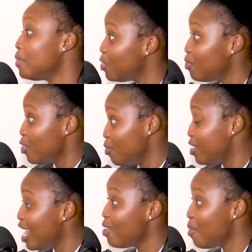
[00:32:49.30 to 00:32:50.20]
but you've,
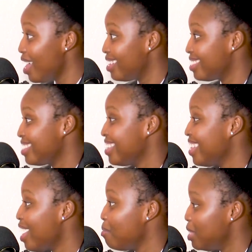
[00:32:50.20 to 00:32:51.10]
you've done well.
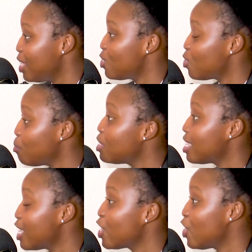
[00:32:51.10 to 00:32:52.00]
I mean, there's so much
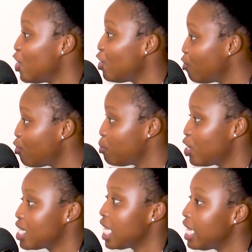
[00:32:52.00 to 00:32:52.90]
that they can learn from you
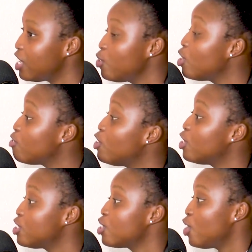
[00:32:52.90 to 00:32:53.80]
because clearly you have
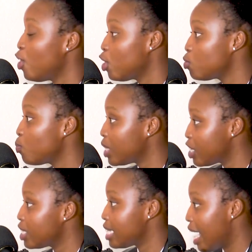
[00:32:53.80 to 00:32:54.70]
learned a lot with
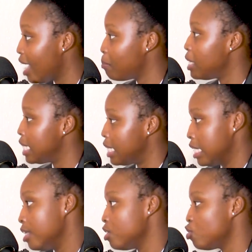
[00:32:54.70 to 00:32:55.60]
your time in the
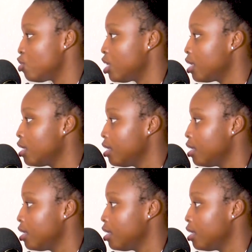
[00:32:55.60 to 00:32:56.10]
industry.